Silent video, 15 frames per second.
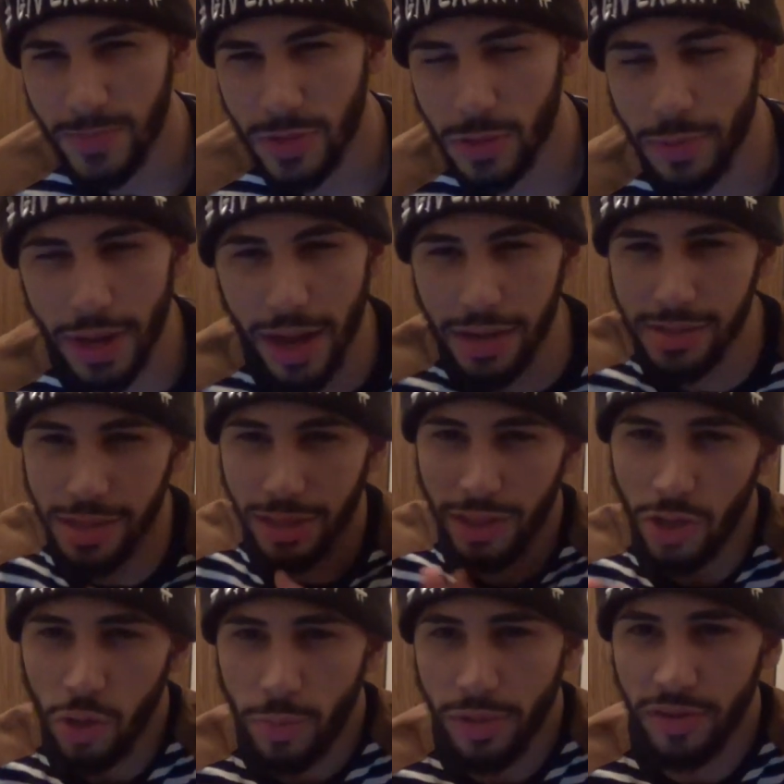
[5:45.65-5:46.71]
to be honest, a
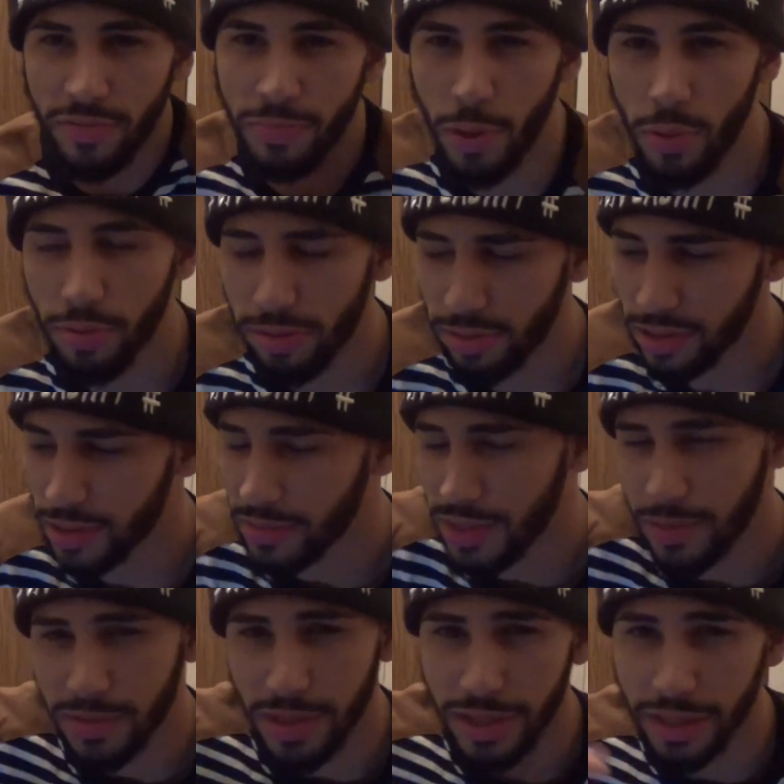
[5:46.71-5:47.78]
little bit of both.
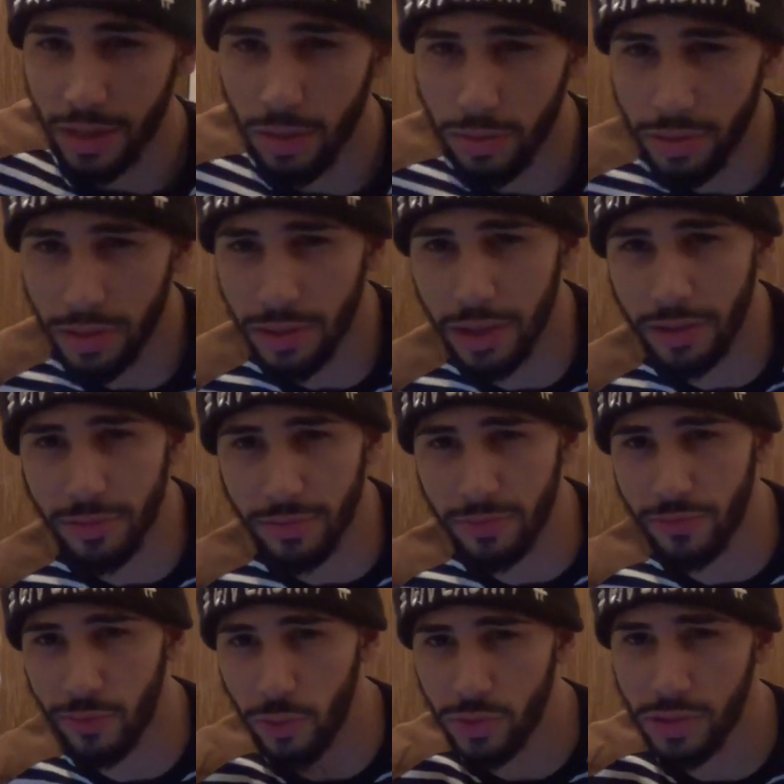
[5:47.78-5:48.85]
Sometimes I like healthy, like
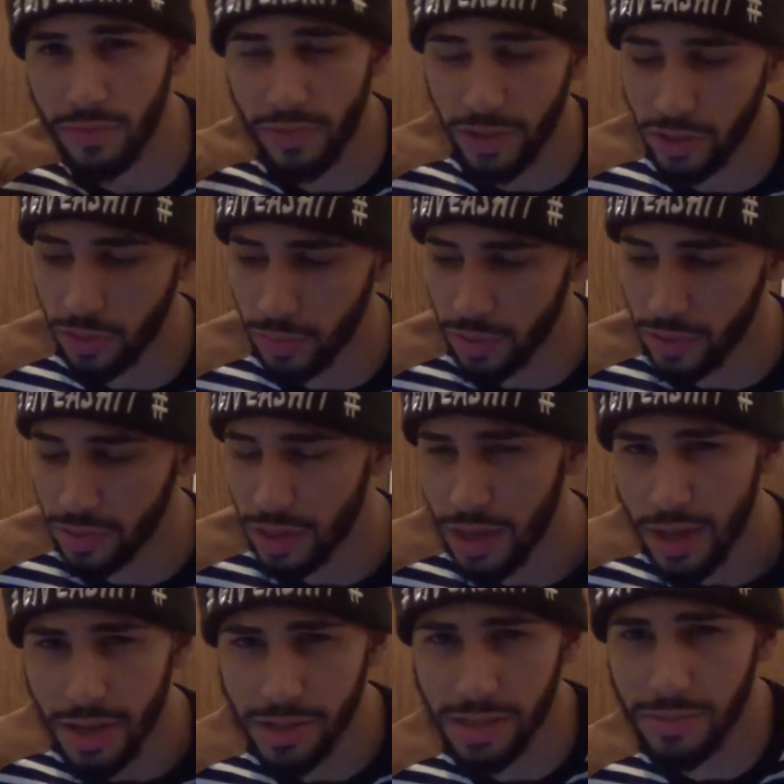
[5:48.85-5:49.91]
fruits and vegetables.
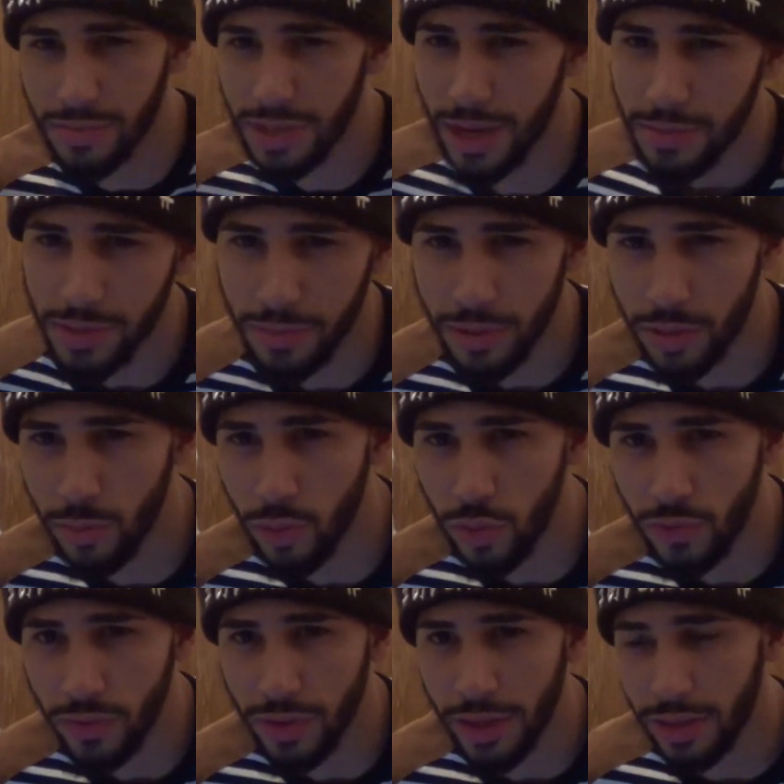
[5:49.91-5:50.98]
Sometimes I'm in the
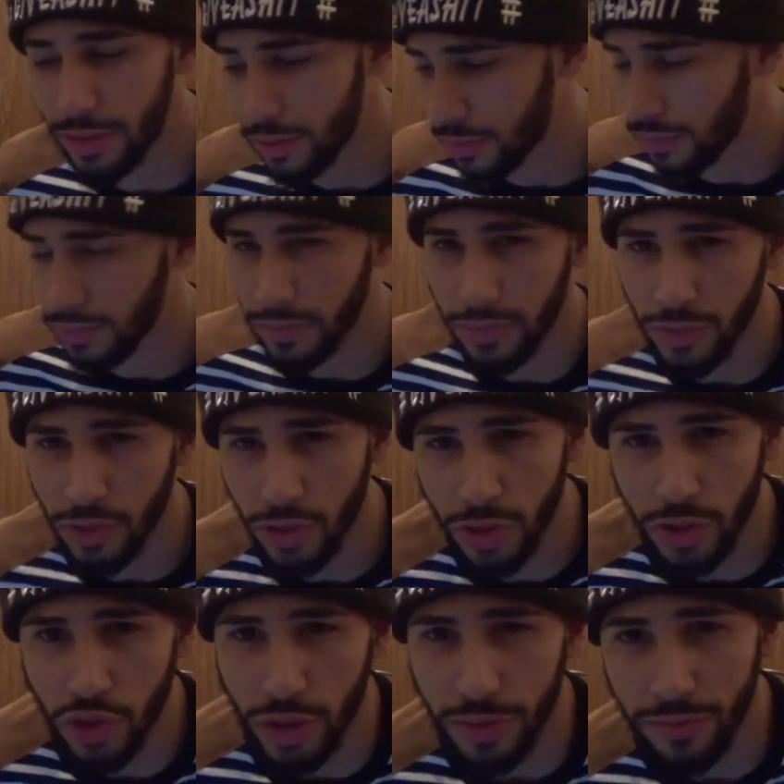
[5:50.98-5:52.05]
mood for like
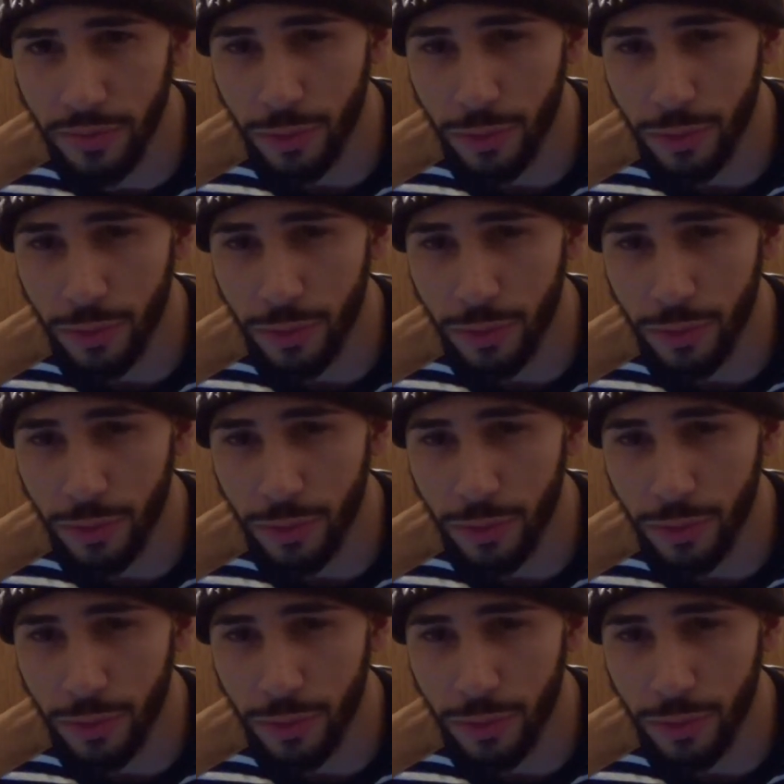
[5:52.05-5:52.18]
just junk